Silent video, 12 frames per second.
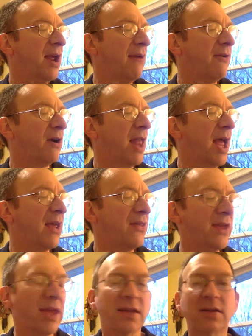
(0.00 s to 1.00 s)
ever like
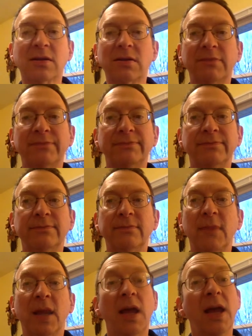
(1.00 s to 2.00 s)
this,
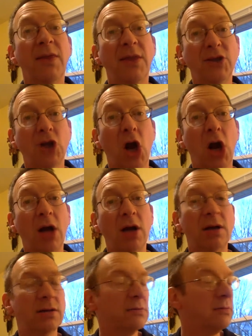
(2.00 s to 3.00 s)
in the dark,
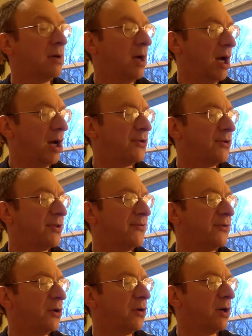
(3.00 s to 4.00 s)
under the
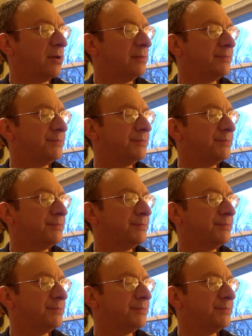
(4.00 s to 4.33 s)
floor.